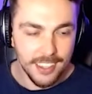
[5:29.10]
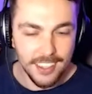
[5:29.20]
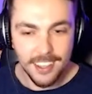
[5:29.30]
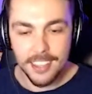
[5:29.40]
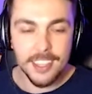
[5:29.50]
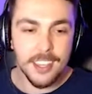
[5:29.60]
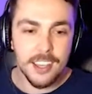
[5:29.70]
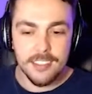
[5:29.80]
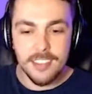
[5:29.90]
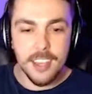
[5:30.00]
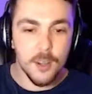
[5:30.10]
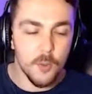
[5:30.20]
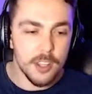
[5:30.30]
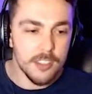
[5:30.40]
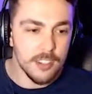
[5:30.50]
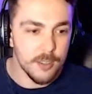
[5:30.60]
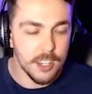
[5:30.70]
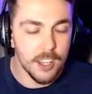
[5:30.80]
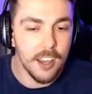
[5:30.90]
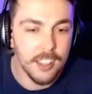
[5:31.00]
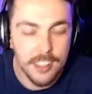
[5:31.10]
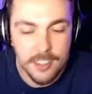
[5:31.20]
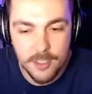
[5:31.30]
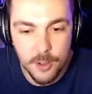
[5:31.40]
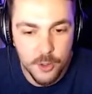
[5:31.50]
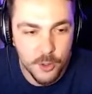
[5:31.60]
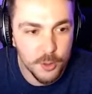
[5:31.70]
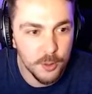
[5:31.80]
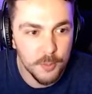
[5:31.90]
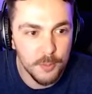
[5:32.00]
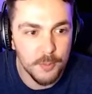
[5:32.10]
I think I said it once and I was like, oh, that's so true.